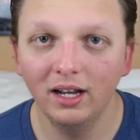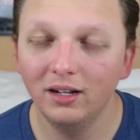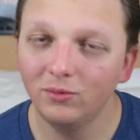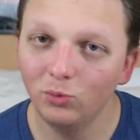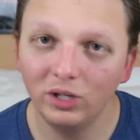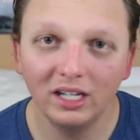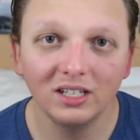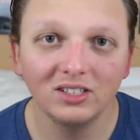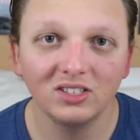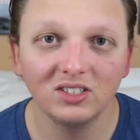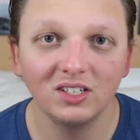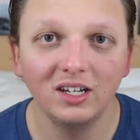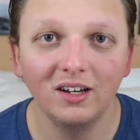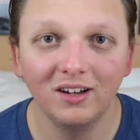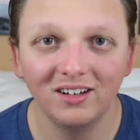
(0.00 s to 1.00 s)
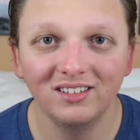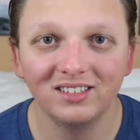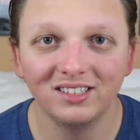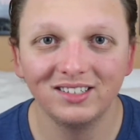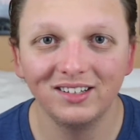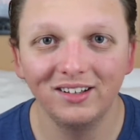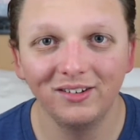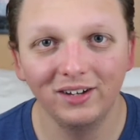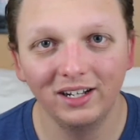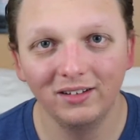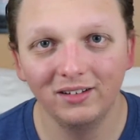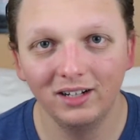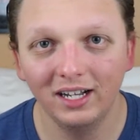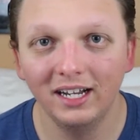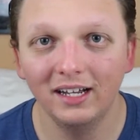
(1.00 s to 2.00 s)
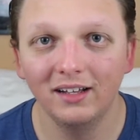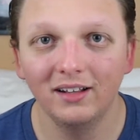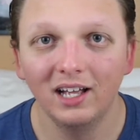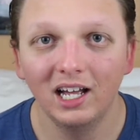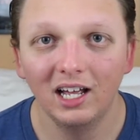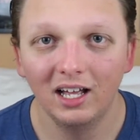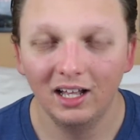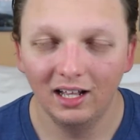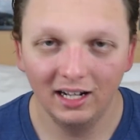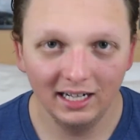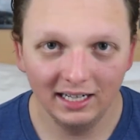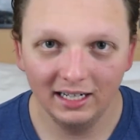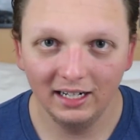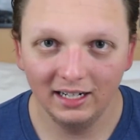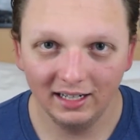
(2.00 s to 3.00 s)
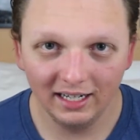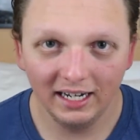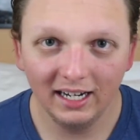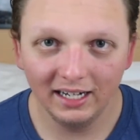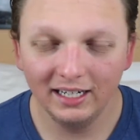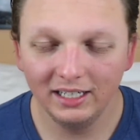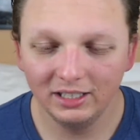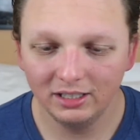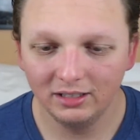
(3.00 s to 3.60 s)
and we get to see Han Solo and Leia lay at